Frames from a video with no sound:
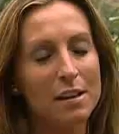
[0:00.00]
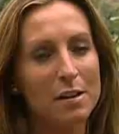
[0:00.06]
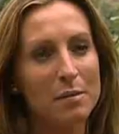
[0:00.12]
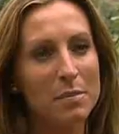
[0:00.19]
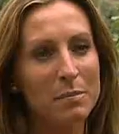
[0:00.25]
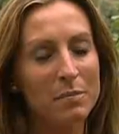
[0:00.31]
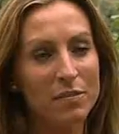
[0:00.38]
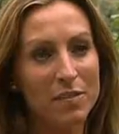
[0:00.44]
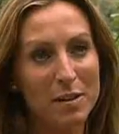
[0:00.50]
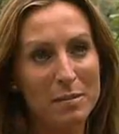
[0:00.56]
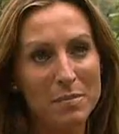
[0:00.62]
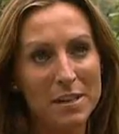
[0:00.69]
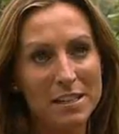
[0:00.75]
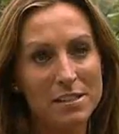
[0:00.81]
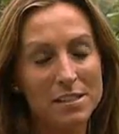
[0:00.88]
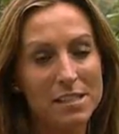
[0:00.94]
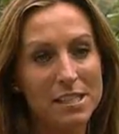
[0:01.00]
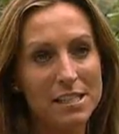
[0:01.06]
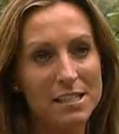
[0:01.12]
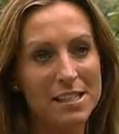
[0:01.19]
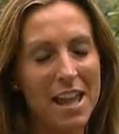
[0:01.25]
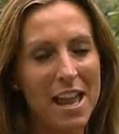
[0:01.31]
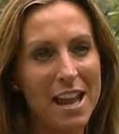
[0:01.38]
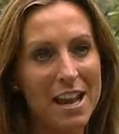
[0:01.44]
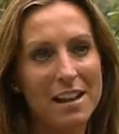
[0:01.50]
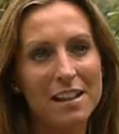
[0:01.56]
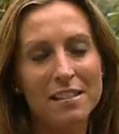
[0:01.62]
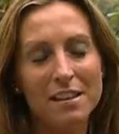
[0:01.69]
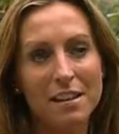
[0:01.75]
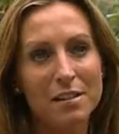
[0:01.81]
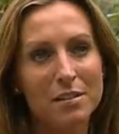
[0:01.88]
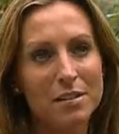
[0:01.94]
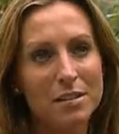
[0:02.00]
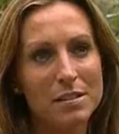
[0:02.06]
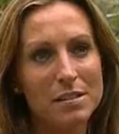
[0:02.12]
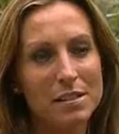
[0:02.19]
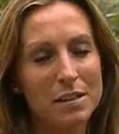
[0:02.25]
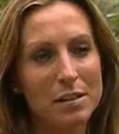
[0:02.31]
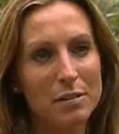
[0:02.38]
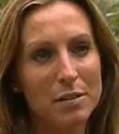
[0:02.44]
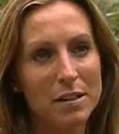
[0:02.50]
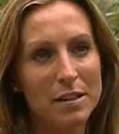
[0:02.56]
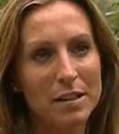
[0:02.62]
Her mum phoned me and just said, "Is there anything you can do?